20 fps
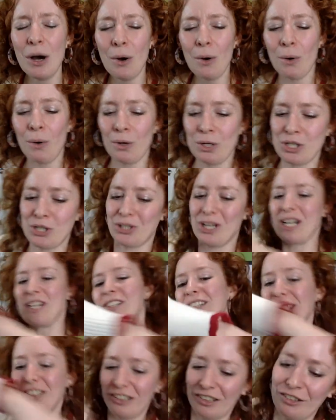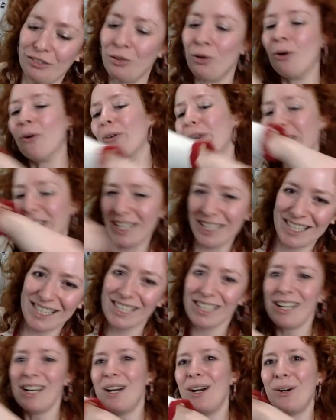or trying to saw it
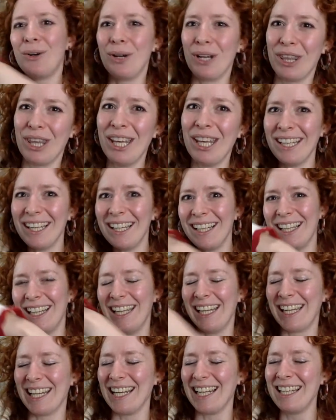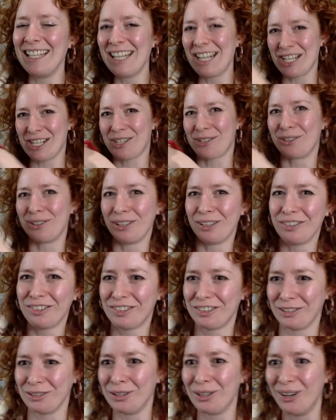with like a literal
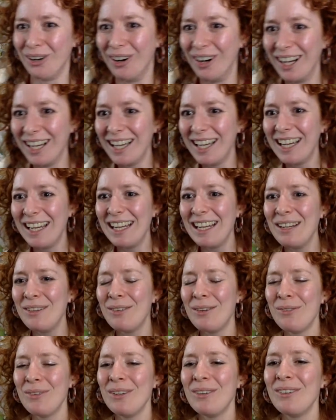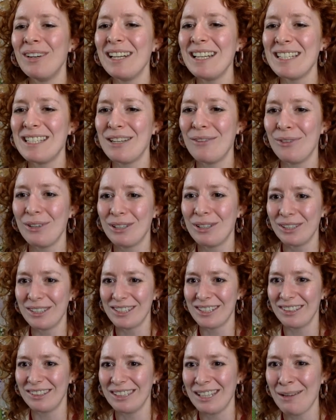saw. It would be really difficult
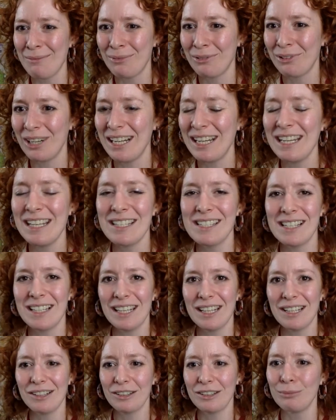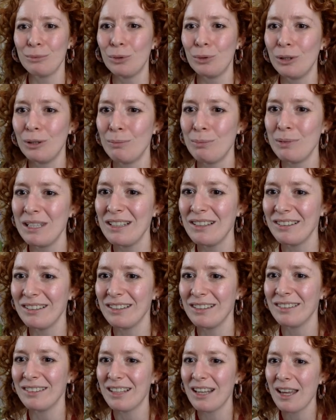to separate into like smaller
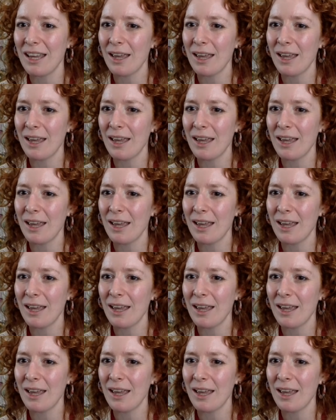pieces.